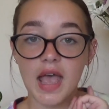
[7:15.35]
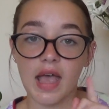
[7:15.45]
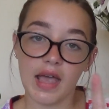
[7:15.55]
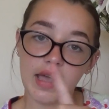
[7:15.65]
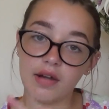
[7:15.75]

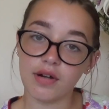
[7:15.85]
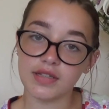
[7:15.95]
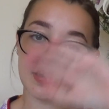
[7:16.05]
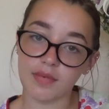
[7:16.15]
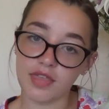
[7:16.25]
here are
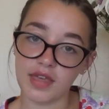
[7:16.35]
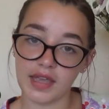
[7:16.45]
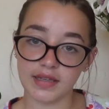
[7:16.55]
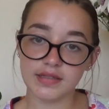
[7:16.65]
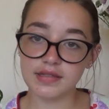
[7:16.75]
some
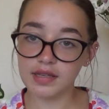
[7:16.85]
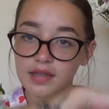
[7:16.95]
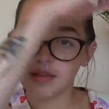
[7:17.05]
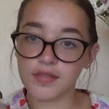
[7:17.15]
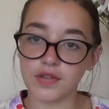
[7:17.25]
things
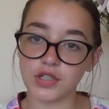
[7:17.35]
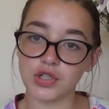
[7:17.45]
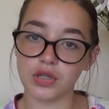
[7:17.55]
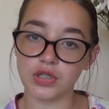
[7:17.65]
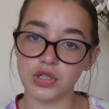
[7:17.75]
that
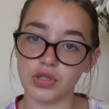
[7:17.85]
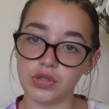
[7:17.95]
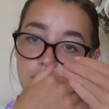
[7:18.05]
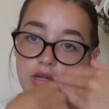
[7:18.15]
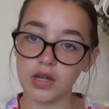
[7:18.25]
you can
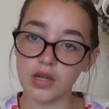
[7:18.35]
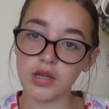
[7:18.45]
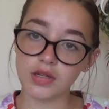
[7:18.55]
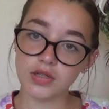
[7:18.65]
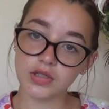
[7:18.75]
do
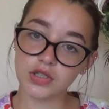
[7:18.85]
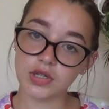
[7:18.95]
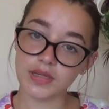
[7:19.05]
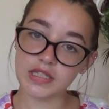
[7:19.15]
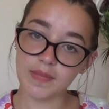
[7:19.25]

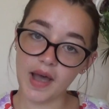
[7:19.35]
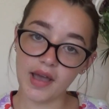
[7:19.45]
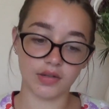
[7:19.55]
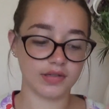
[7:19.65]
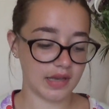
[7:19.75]
to inspire
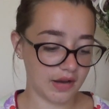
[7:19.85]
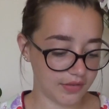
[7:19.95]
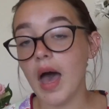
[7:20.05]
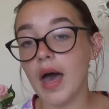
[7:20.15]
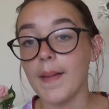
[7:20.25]

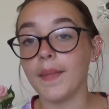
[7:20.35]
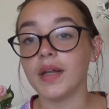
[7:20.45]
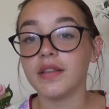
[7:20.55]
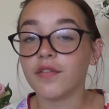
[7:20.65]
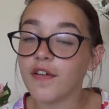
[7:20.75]
yourself.
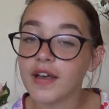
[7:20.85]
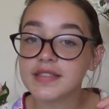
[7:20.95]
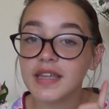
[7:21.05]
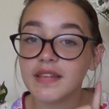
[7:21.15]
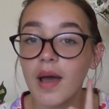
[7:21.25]
The first
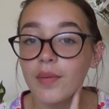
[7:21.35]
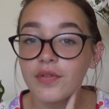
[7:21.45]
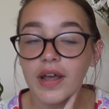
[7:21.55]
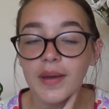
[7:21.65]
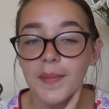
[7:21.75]
thing that I would
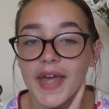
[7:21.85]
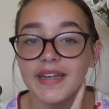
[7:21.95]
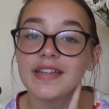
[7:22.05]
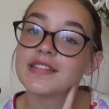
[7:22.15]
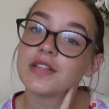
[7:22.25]

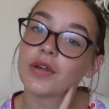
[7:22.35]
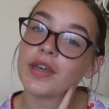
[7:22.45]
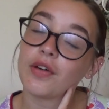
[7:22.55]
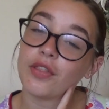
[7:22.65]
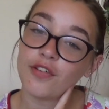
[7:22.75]
recommend is
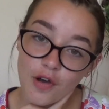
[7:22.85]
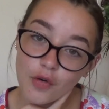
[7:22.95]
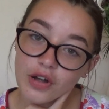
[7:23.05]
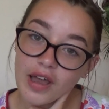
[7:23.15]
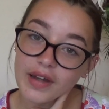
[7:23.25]
looking on the
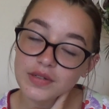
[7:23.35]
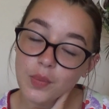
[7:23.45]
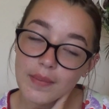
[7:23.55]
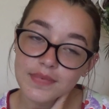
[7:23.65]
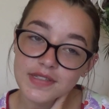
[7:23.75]
Foldline
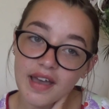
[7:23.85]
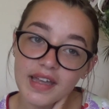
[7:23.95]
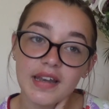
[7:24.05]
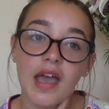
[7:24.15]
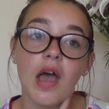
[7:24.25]

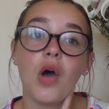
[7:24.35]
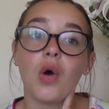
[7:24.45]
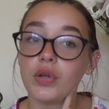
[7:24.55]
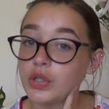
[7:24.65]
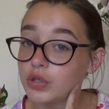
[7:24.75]
website
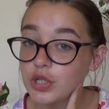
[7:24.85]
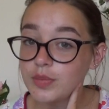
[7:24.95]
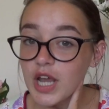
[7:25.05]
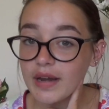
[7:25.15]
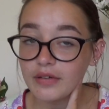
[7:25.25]
or YouTube
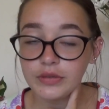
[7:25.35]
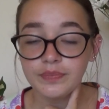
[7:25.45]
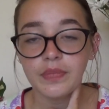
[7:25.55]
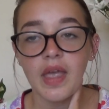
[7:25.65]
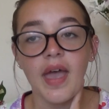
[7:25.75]
channel.
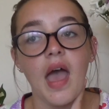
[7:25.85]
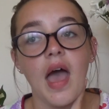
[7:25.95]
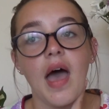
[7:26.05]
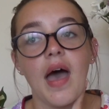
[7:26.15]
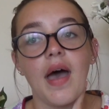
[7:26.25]

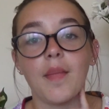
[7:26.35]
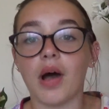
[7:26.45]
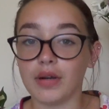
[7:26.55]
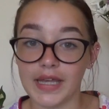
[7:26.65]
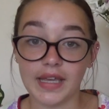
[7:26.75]

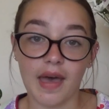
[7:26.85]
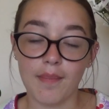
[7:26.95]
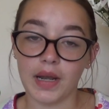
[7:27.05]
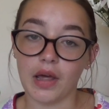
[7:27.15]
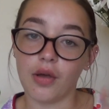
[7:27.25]
I'll link
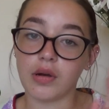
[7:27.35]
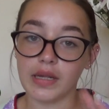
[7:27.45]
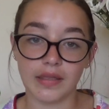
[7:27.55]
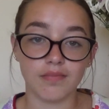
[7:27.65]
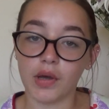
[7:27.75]
that below. I'll
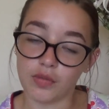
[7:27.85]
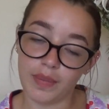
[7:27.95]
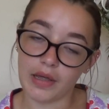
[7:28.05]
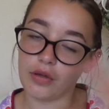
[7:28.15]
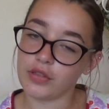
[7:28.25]
link them both
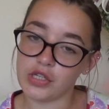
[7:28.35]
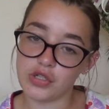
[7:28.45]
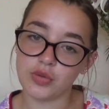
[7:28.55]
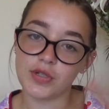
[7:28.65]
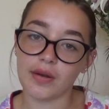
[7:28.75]
below, the
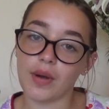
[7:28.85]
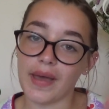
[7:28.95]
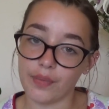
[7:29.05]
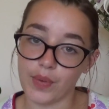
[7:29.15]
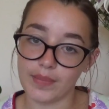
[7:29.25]
YouTube channel
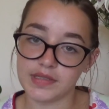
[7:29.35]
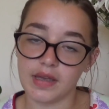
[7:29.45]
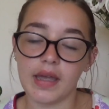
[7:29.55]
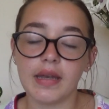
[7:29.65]
and the website.